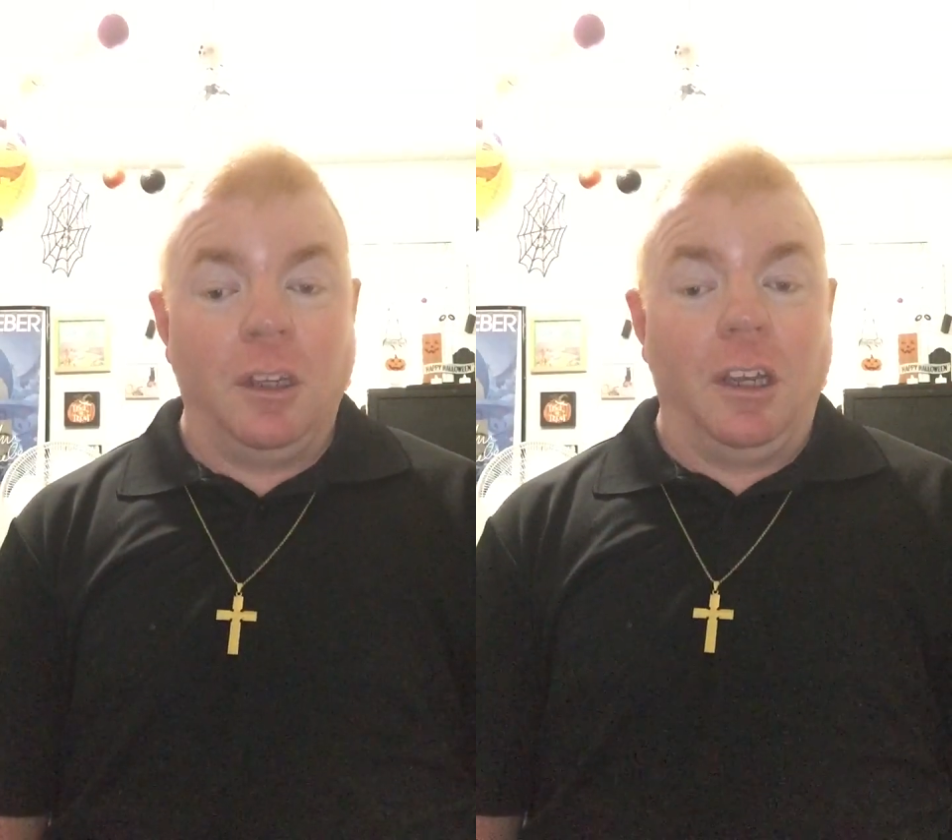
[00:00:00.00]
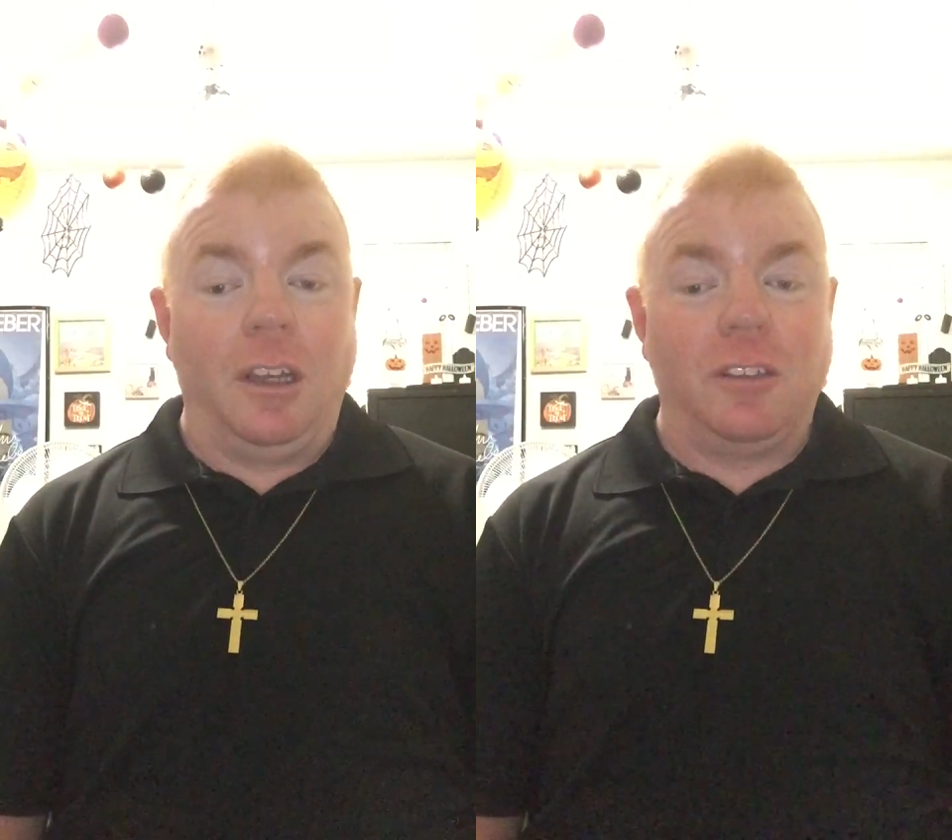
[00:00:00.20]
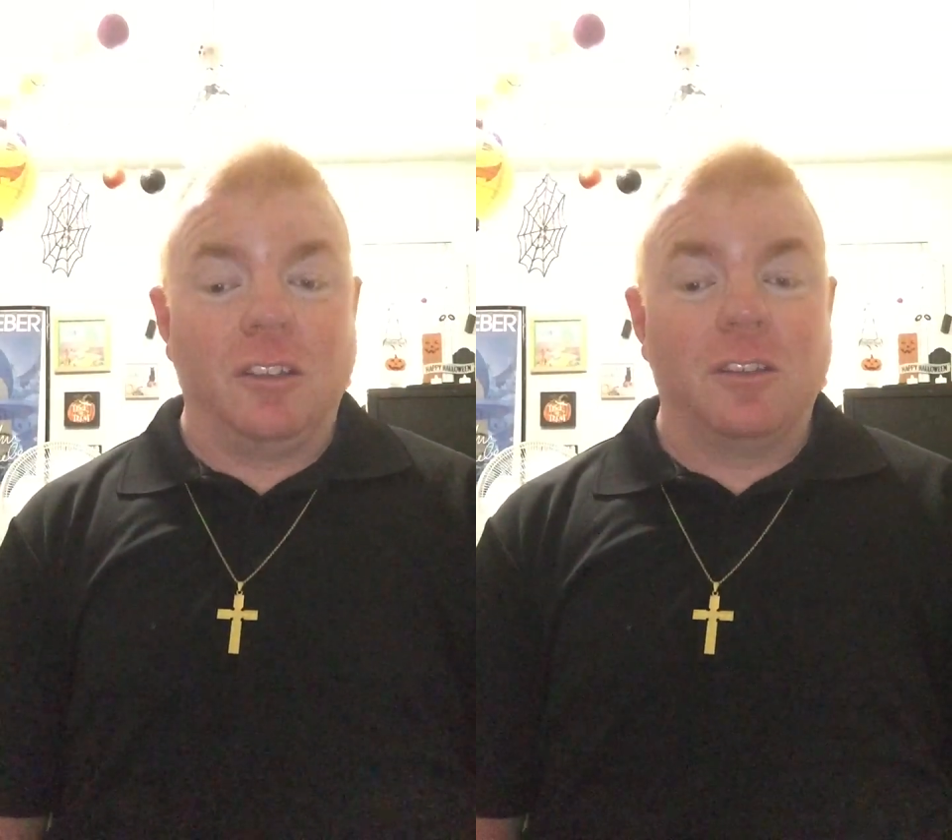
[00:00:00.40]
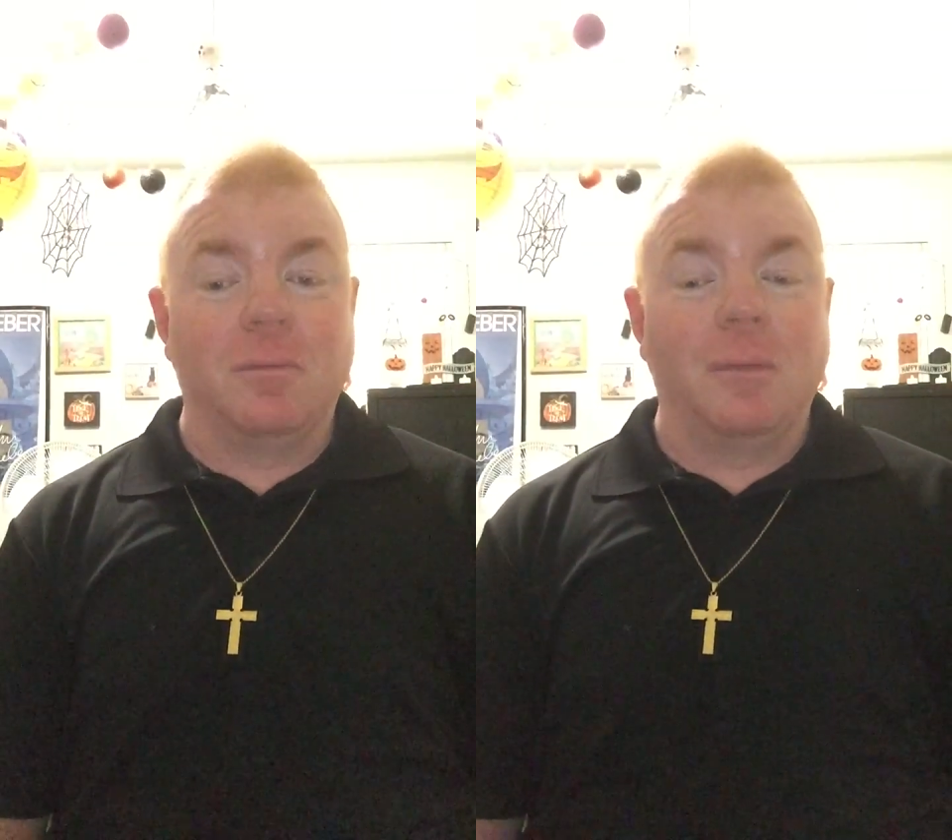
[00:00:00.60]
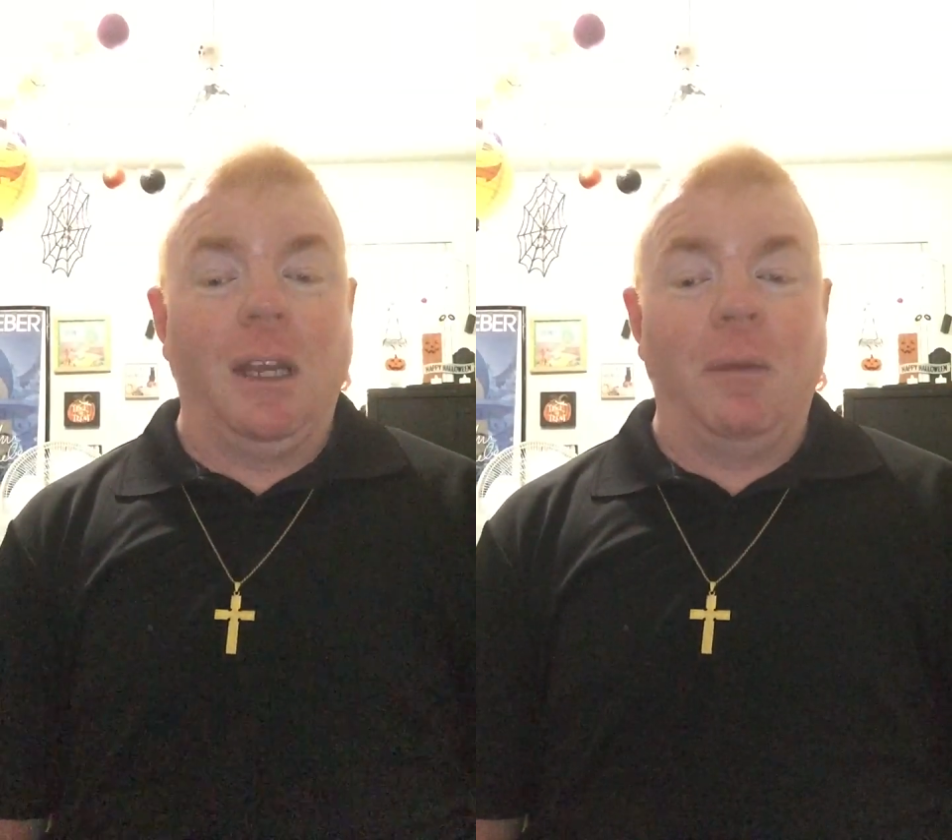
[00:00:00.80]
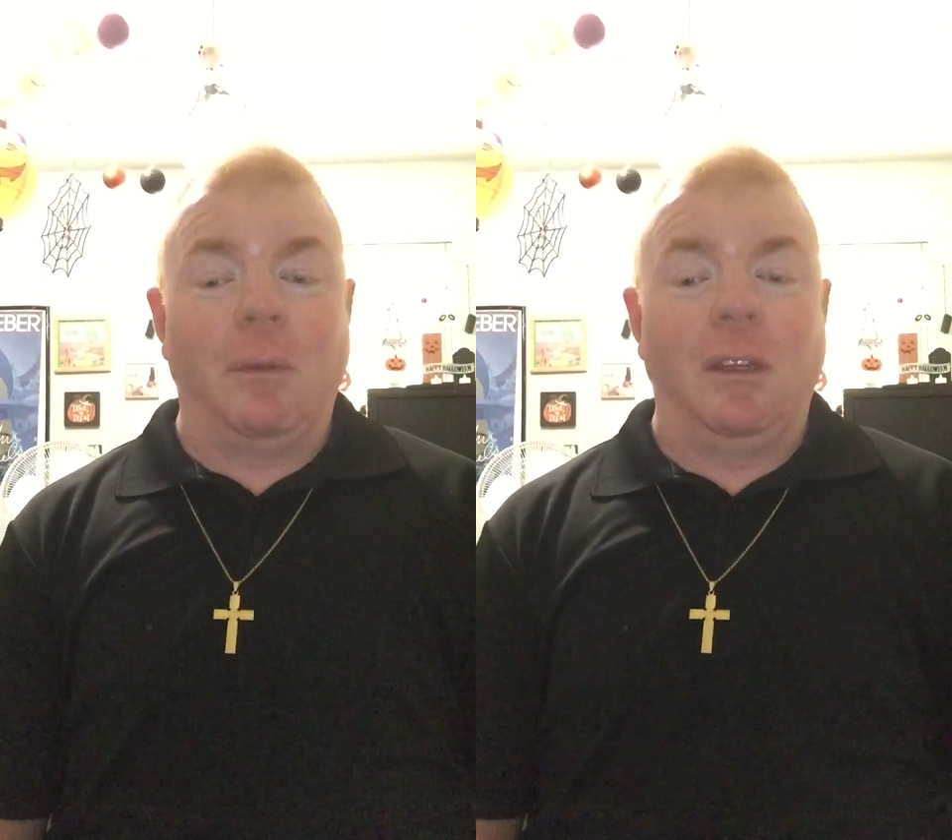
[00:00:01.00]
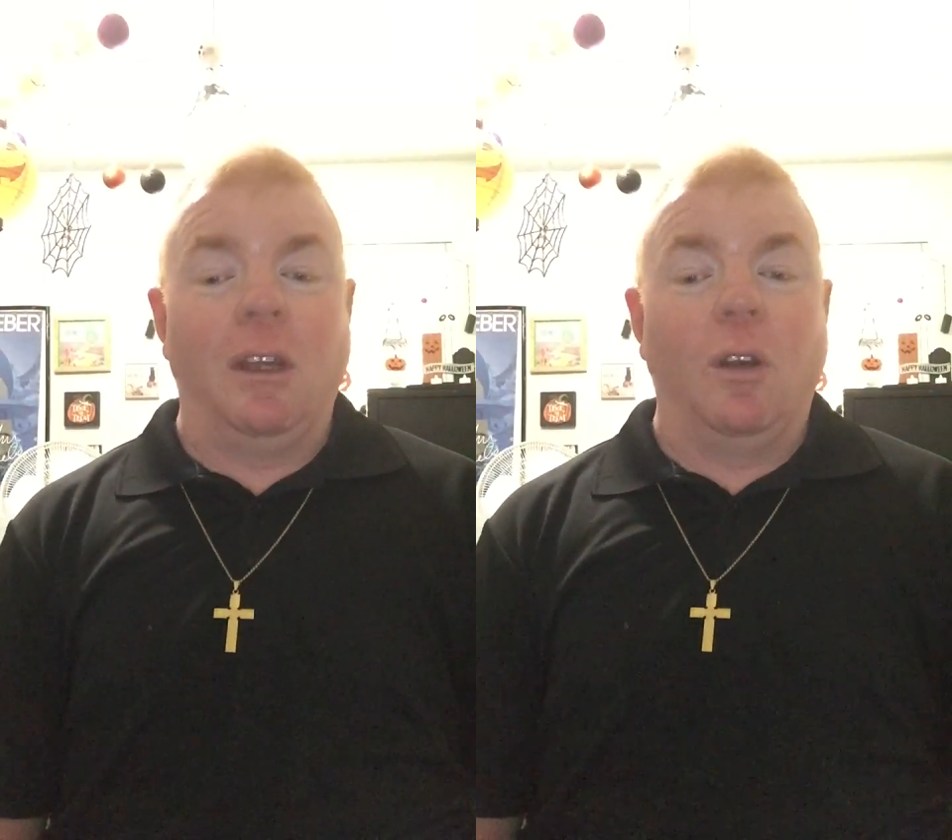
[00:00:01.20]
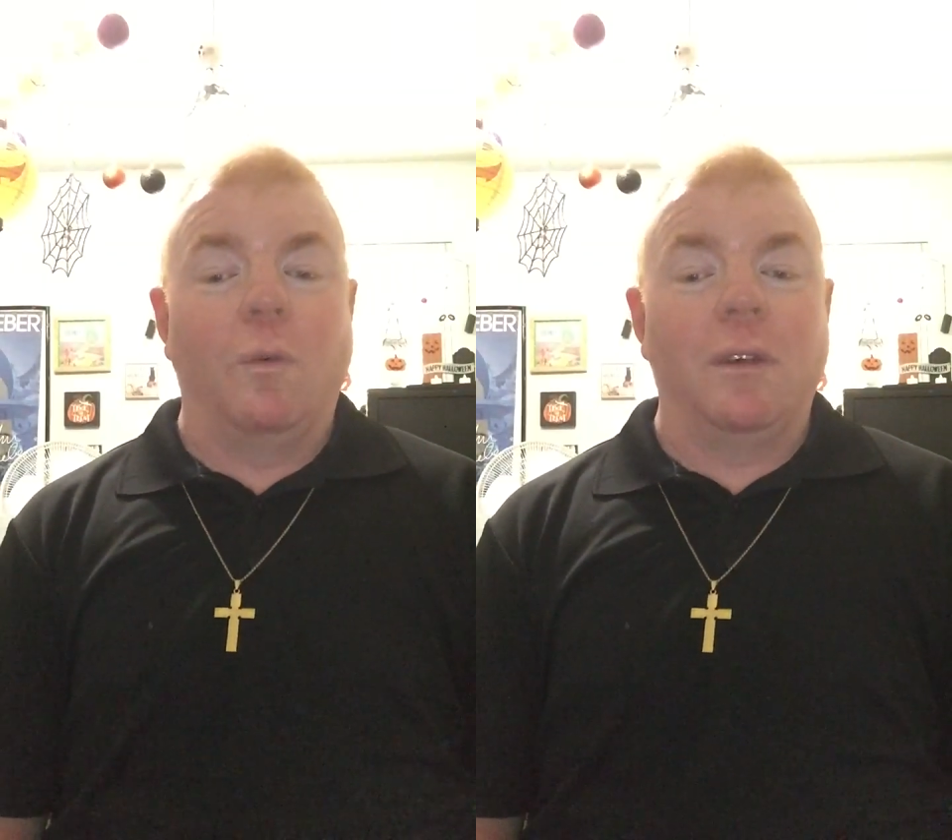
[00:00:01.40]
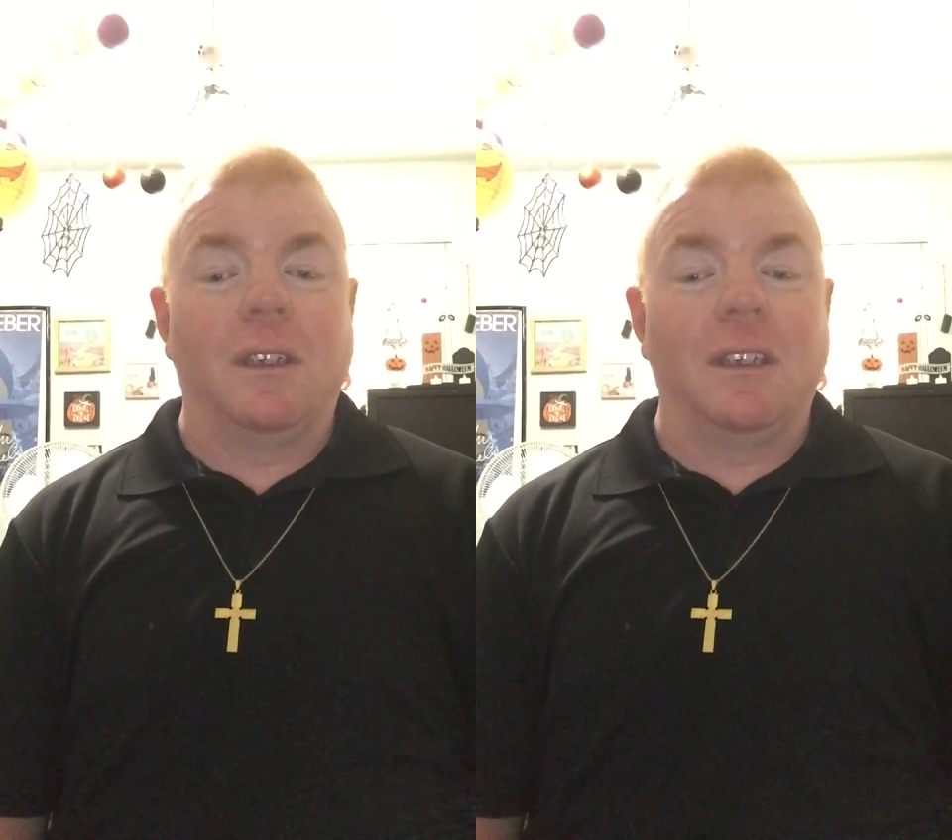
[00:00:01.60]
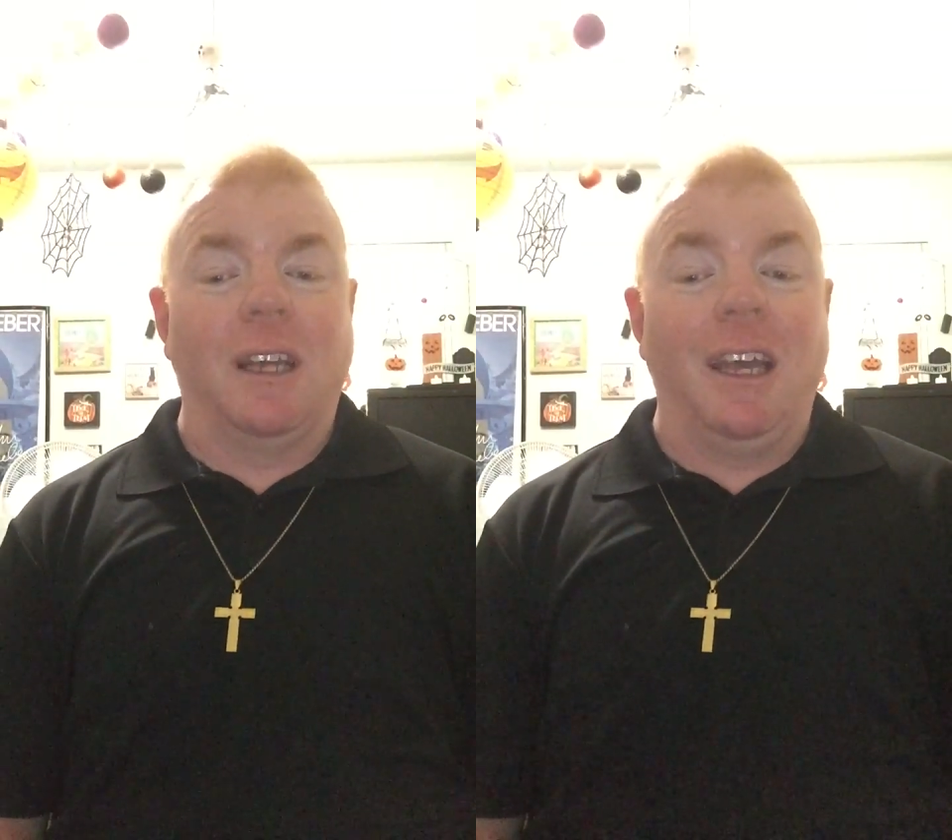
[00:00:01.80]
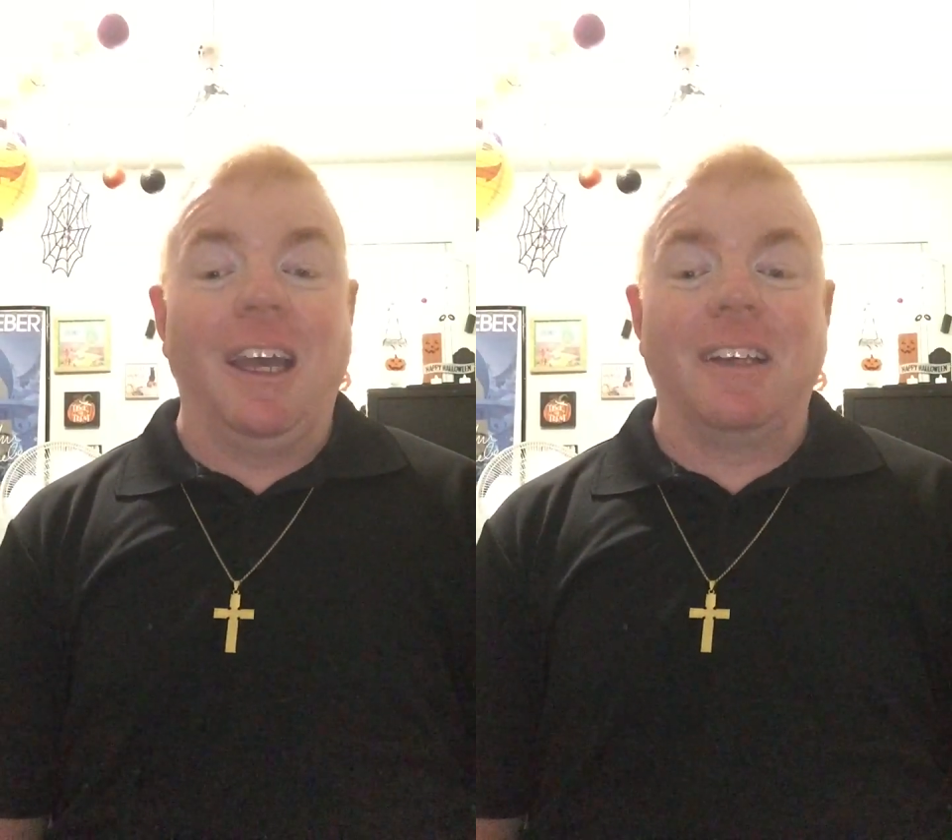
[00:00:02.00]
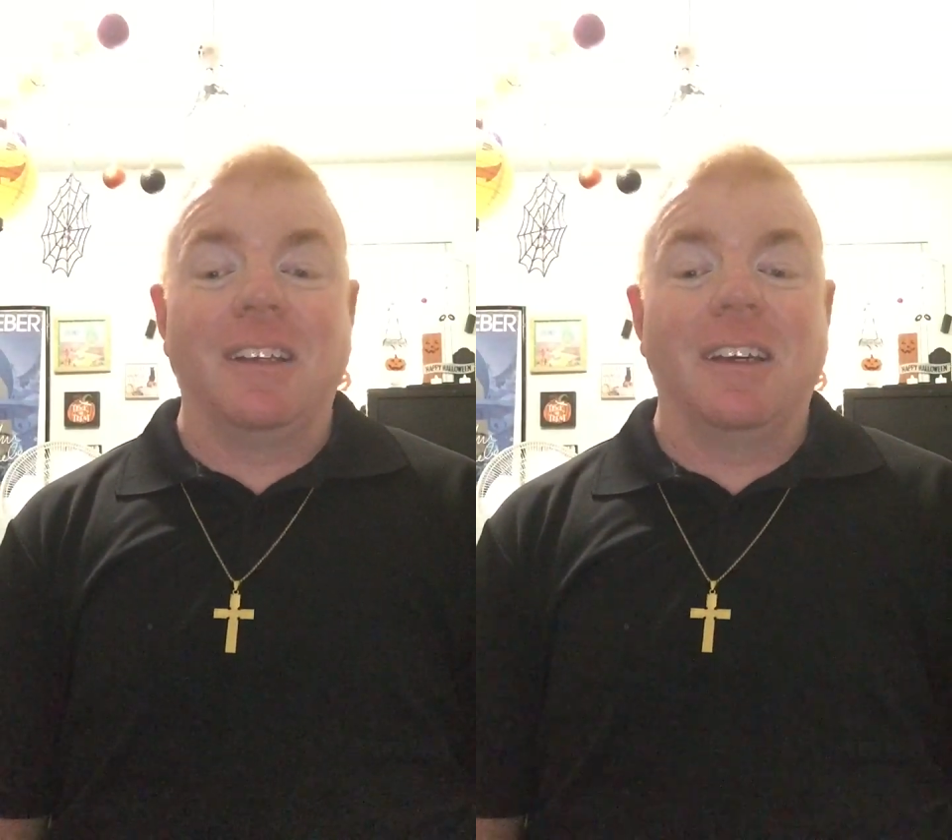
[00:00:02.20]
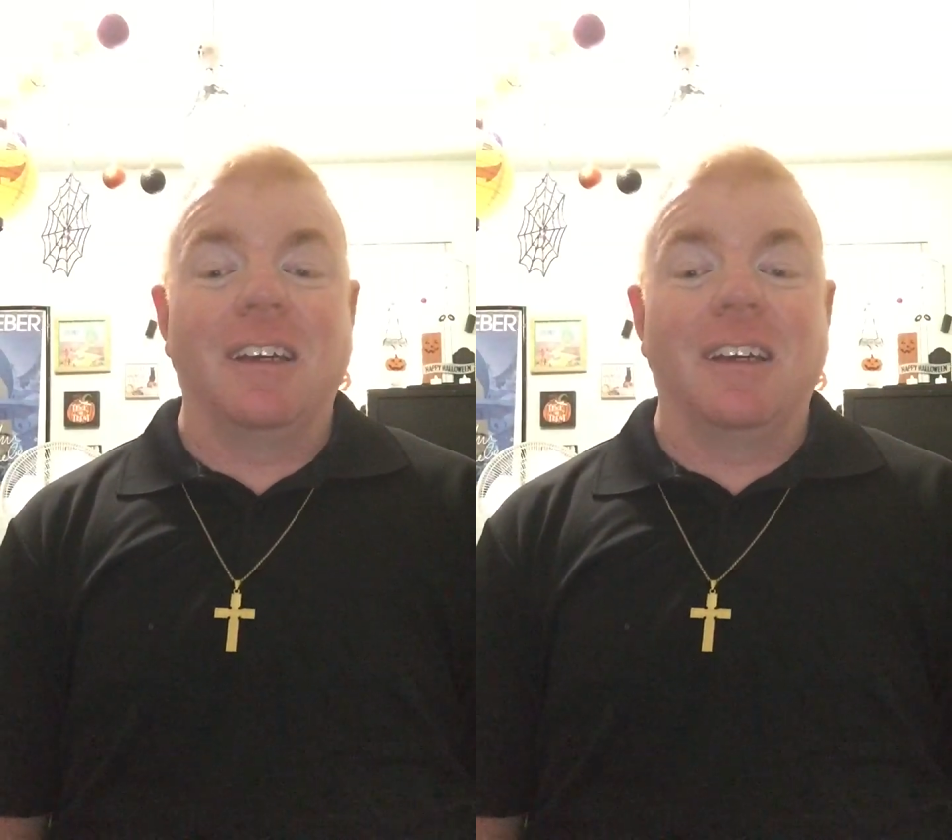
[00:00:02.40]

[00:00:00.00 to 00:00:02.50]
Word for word: And just maybe we can end